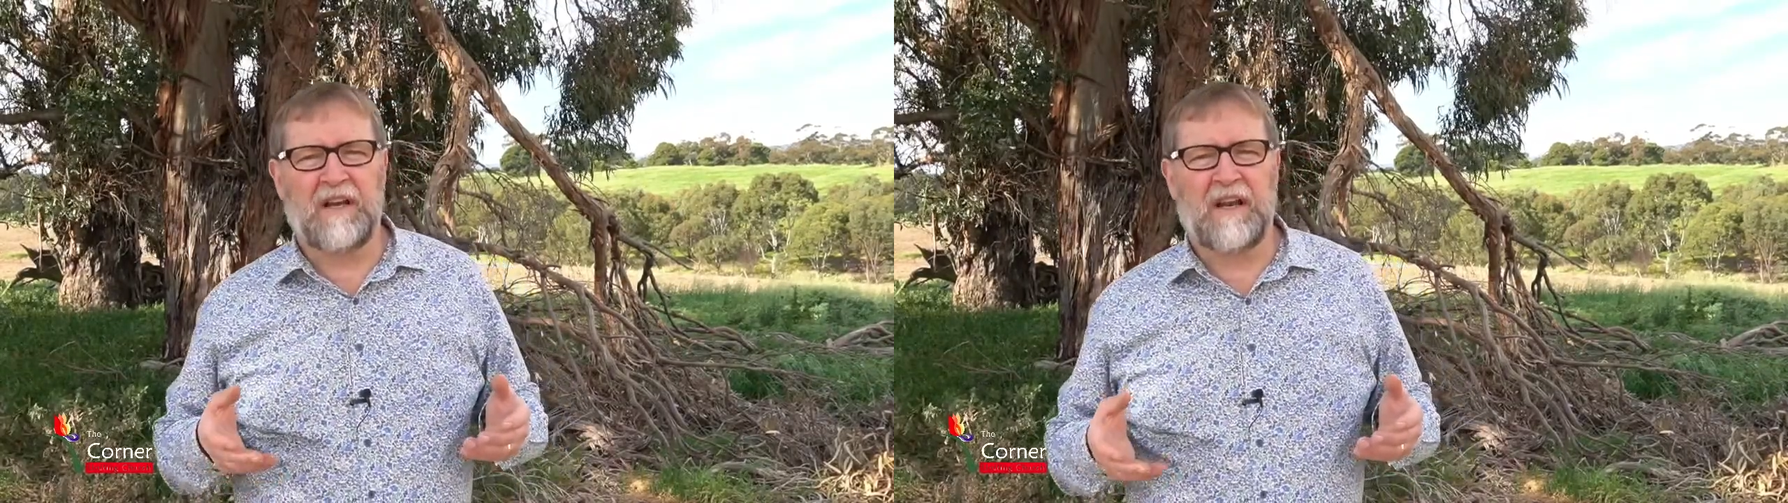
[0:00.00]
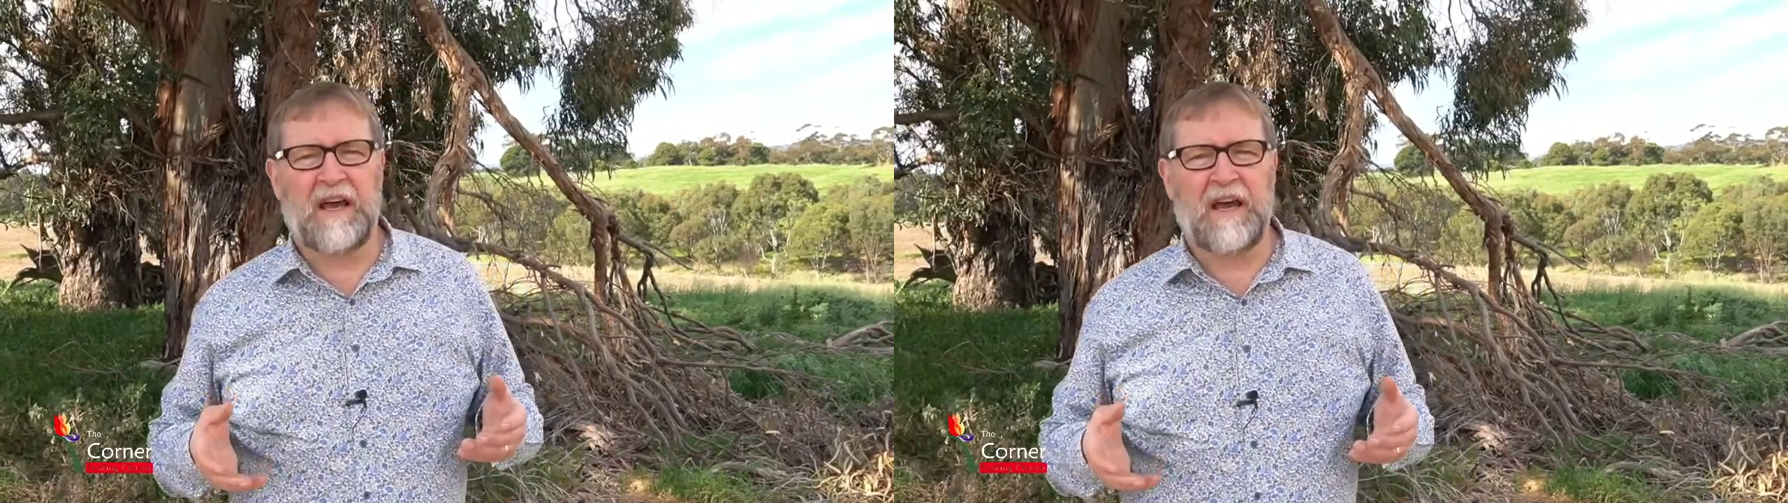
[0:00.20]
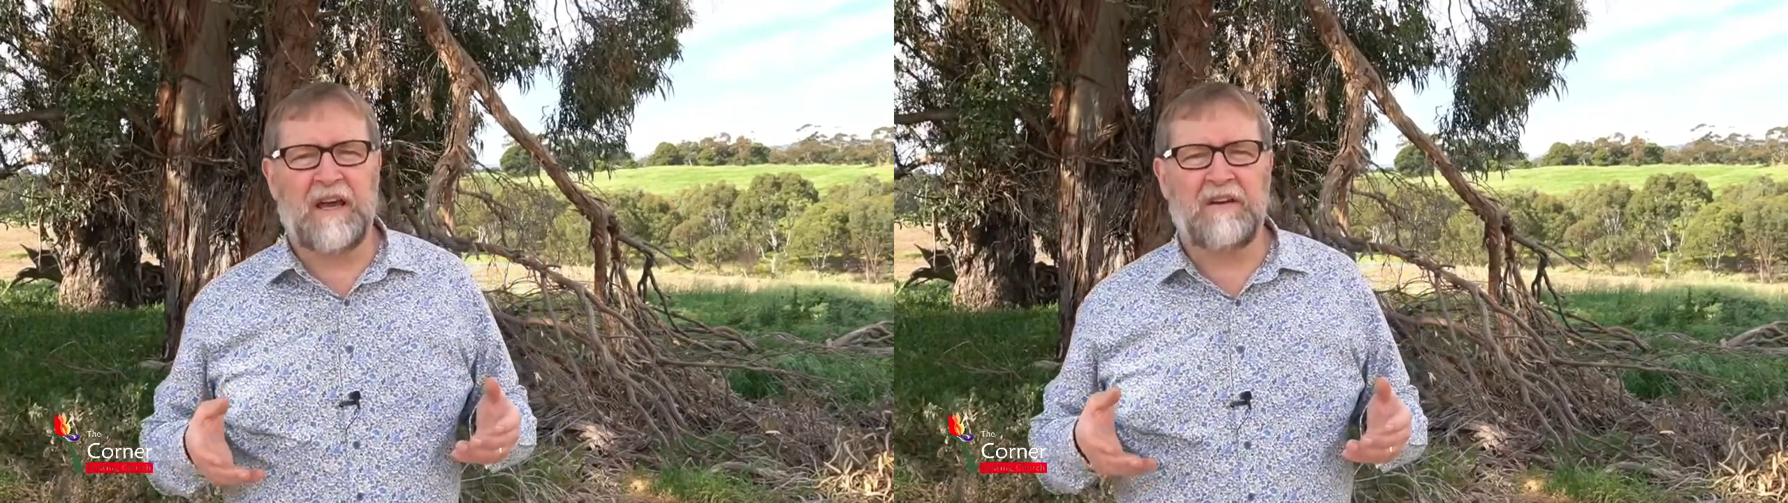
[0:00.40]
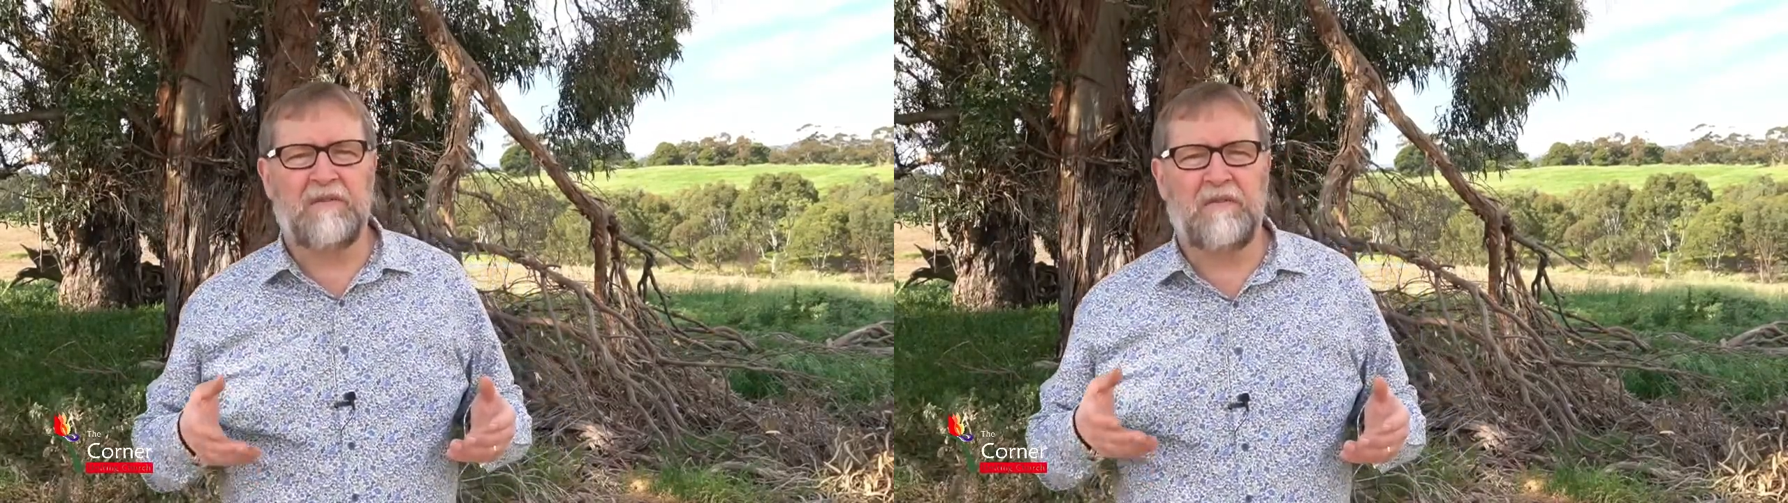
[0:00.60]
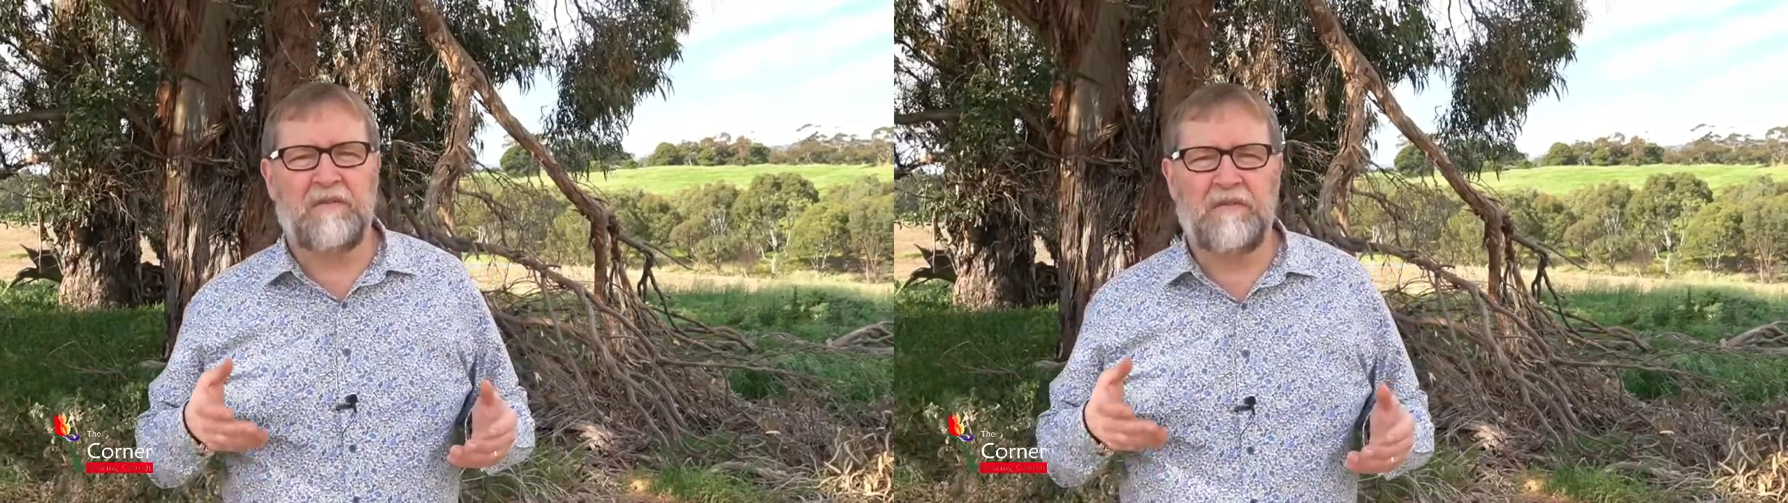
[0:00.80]
land
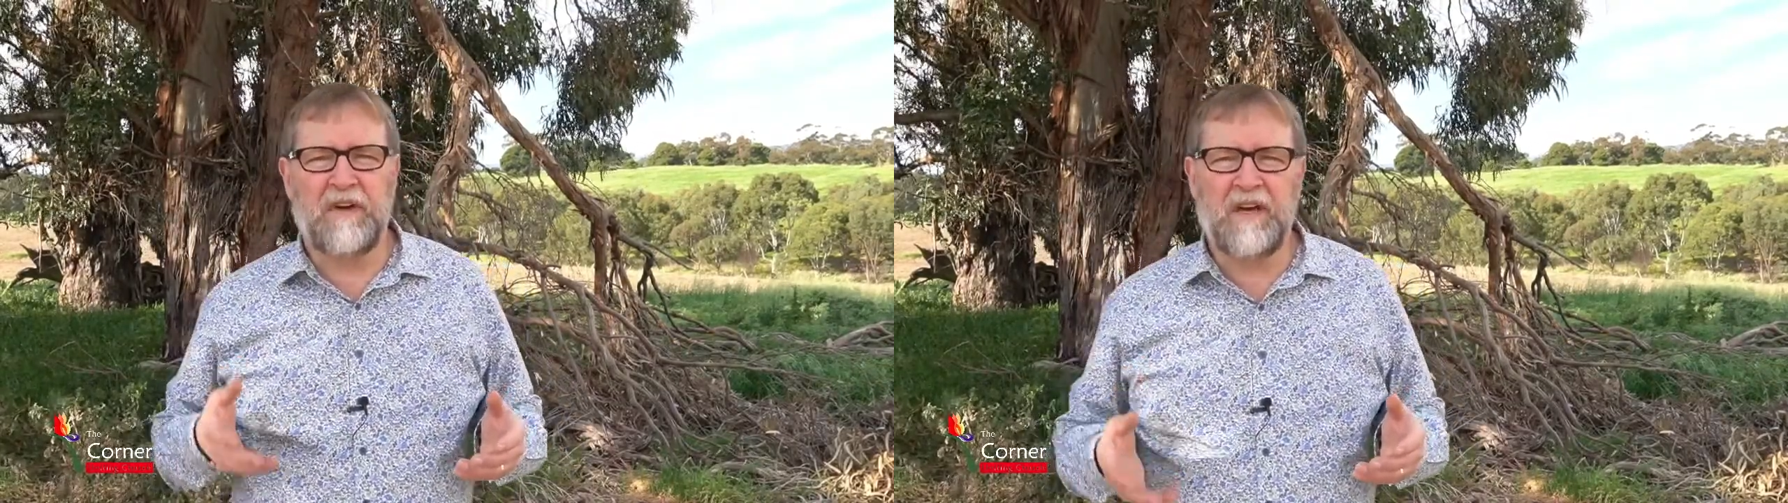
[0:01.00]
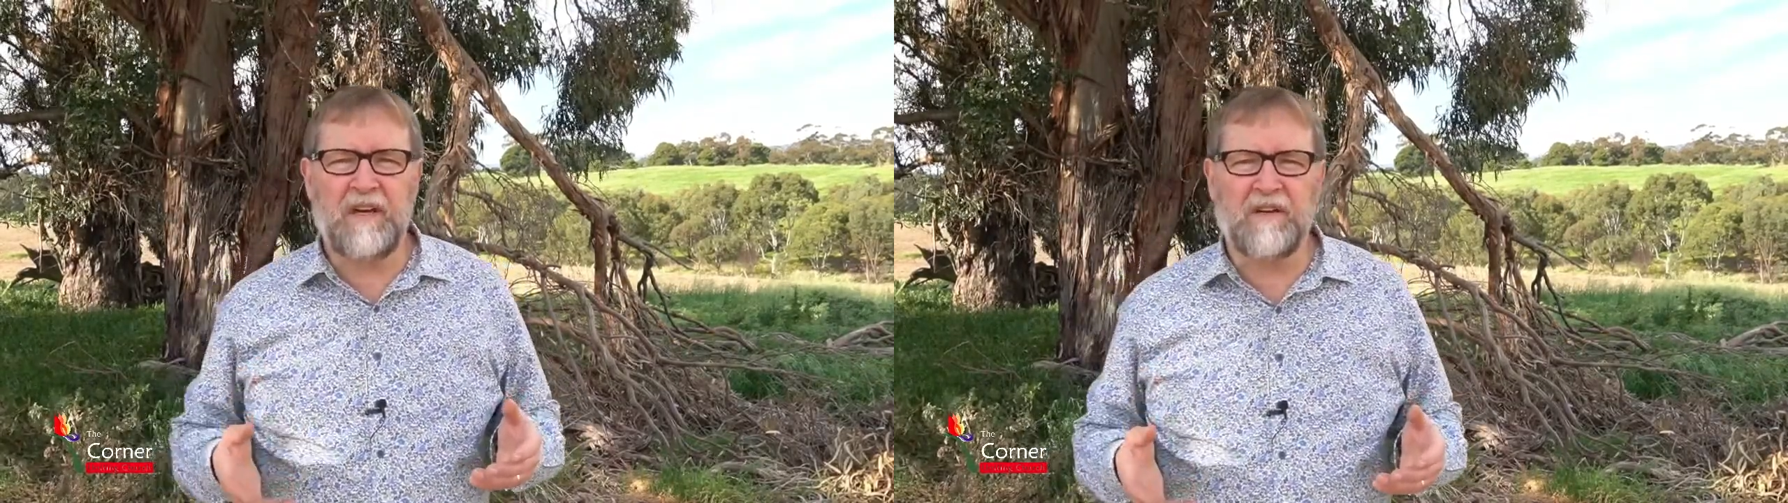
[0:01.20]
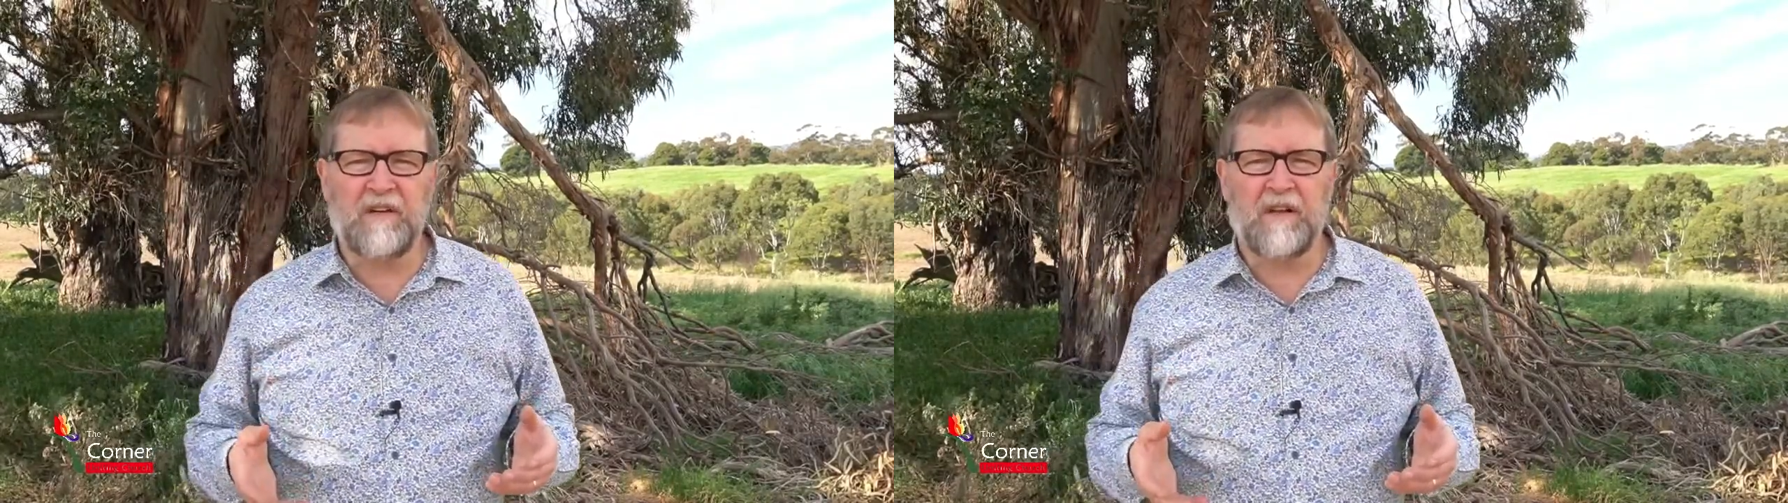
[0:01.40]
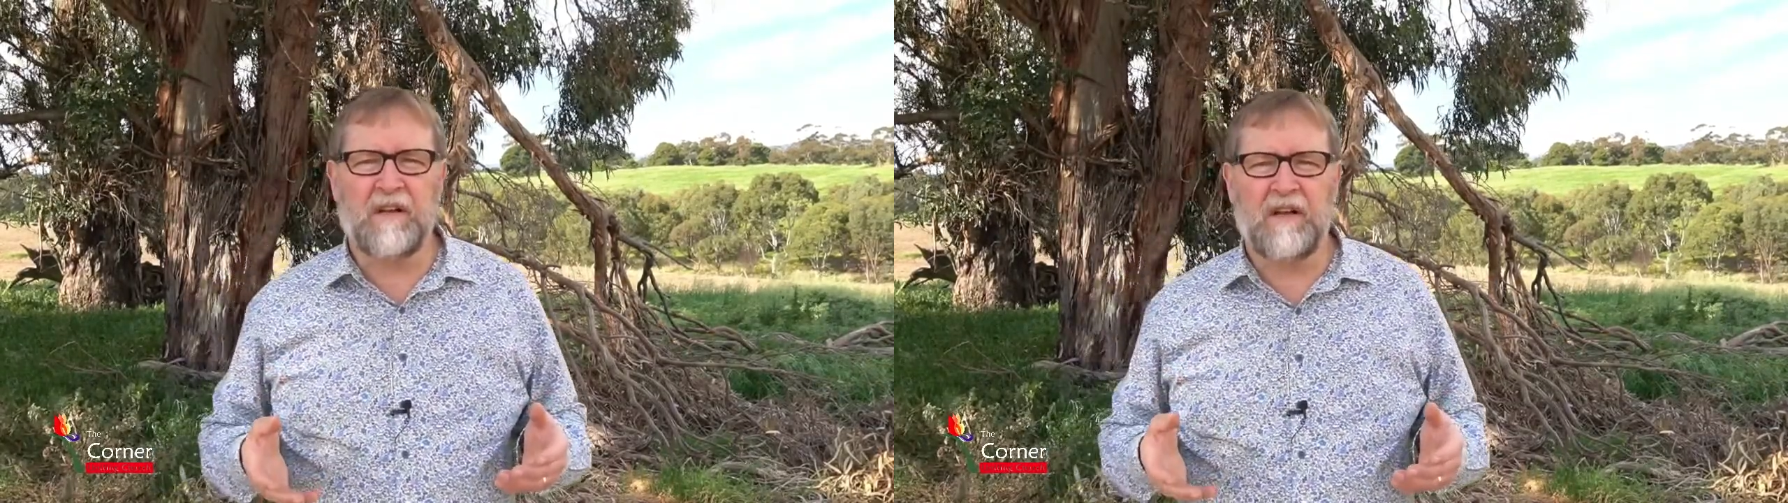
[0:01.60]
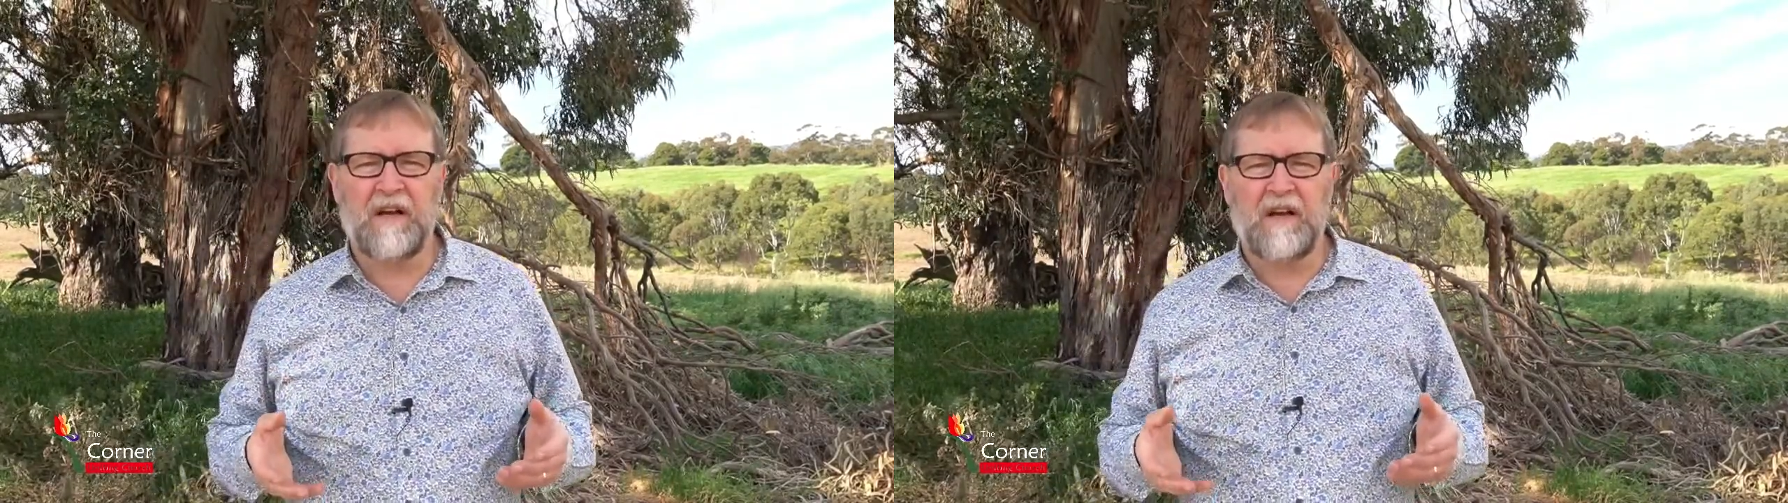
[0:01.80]
feel